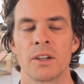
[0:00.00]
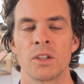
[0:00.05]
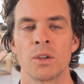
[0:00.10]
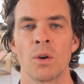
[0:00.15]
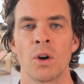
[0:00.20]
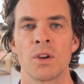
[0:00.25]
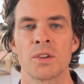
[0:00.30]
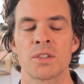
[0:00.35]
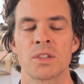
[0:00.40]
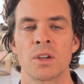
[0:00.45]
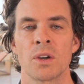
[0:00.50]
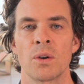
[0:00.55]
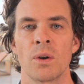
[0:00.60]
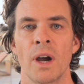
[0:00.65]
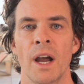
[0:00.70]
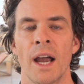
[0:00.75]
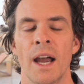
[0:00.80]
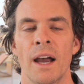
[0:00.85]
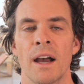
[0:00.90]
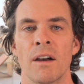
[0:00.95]
you also
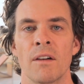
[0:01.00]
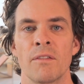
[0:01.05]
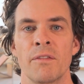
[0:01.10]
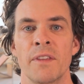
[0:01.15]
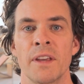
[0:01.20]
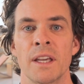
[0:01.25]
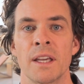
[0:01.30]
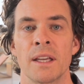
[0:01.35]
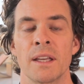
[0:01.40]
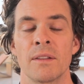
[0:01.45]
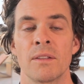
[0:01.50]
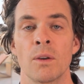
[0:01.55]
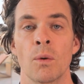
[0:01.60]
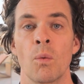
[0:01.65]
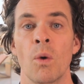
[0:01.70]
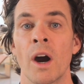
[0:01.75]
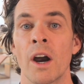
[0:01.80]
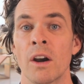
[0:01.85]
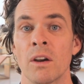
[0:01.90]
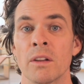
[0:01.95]
have the
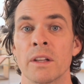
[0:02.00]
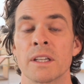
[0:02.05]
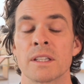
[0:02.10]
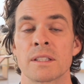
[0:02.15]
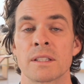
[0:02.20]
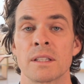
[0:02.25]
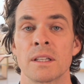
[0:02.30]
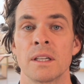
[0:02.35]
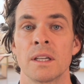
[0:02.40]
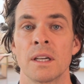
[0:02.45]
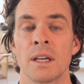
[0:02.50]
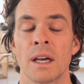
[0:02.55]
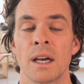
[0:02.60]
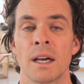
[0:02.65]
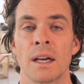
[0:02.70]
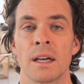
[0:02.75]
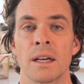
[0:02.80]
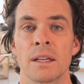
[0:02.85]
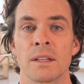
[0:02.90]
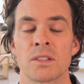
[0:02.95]
wireless.
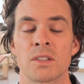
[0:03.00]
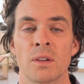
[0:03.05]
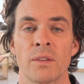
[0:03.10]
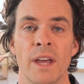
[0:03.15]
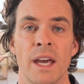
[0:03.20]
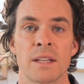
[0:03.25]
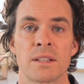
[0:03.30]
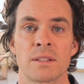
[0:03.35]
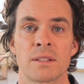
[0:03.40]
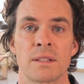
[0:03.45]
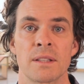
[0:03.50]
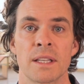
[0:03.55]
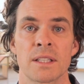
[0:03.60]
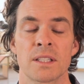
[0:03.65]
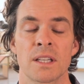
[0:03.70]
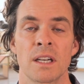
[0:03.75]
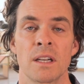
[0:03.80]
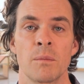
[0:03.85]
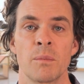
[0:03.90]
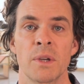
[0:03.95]
So that's
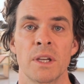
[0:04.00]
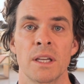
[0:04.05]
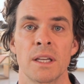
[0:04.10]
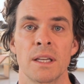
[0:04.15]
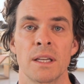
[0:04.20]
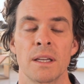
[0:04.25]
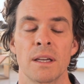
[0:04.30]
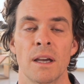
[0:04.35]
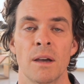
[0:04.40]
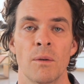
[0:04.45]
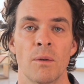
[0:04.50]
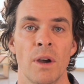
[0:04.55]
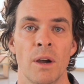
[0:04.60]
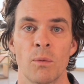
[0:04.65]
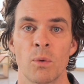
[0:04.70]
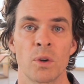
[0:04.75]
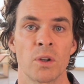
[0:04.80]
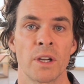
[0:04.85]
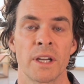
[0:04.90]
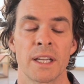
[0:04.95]
going to be a
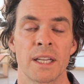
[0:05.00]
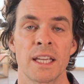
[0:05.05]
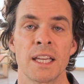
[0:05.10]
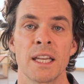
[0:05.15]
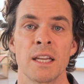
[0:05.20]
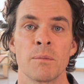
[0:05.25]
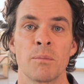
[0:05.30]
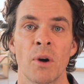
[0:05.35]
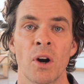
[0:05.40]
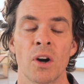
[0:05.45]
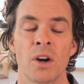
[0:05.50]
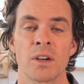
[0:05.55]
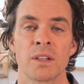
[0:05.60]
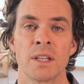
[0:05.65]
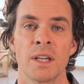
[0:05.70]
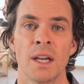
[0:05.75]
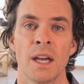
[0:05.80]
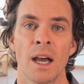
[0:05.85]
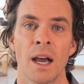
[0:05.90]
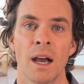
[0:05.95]
really key part.
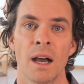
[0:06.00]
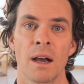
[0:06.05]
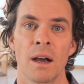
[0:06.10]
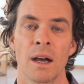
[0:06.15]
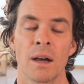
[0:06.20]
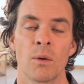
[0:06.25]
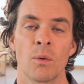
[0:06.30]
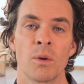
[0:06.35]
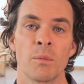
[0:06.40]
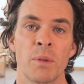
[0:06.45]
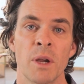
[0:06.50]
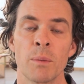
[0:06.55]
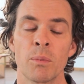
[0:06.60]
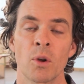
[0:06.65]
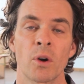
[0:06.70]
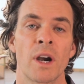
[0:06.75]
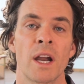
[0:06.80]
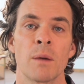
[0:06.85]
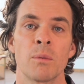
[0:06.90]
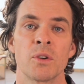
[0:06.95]
When
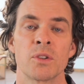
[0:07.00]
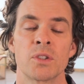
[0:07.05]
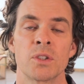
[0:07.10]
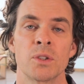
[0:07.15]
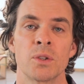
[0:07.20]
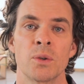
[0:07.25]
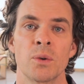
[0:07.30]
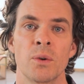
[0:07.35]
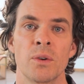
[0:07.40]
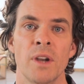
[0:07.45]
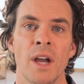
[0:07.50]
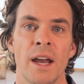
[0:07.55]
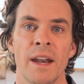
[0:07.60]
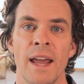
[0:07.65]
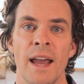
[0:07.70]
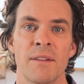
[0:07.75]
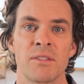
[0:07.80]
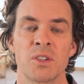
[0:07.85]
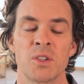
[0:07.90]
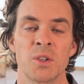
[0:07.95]
people are able to not
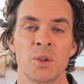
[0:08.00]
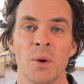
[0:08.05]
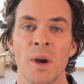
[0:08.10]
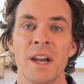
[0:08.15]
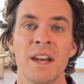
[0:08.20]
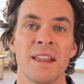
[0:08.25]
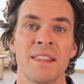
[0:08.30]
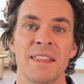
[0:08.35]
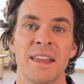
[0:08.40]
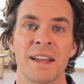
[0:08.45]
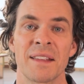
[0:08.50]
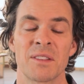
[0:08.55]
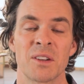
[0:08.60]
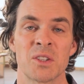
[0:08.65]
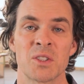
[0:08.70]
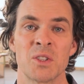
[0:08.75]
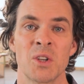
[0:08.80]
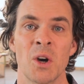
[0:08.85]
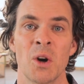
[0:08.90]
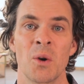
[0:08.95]
have to do anything,
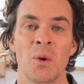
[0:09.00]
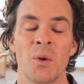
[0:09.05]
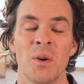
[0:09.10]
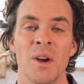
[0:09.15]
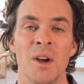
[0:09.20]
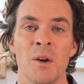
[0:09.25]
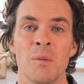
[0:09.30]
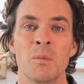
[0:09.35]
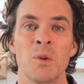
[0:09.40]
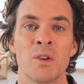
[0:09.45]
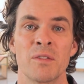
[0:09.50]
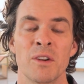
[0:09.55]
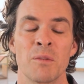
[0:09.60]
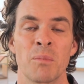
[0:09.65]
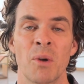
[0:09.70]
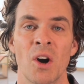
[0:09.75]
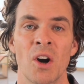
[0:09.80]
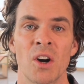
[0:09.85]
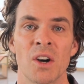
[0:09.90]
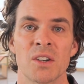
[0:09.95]
there's no moving
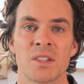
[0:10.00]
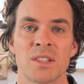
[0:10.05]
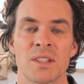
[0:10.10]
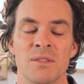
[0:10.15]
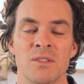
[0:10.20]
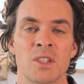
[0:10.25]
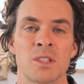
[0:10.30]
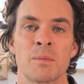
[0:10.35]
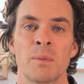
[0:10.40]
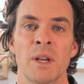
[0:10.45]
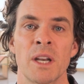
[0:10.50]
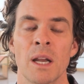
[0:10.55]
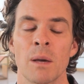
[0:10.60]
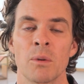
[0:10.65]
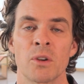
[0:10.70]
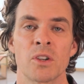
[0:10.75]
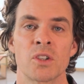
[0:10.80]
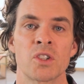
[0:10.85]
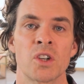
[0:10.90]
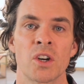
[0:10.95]
parts of just being
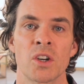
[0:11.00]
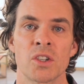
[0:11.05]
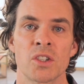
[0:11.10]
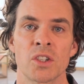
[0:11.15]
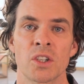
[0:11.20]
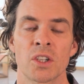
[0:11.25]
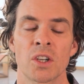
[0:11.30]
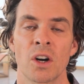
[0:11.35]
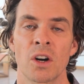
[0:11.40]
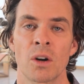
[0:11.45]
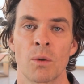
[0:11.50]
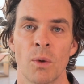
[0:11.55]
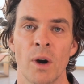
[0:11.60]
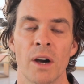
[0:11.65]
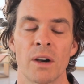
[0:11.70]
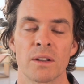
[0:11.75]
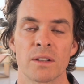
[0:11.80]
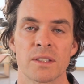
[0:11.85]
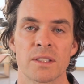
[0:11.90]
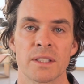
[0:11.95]
able to charge your car
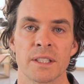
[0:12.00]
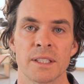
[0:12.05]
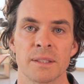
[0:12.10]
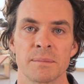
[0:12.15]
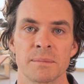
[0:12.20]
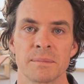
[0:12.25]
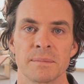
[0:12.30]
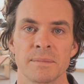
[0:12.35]
wirelessly.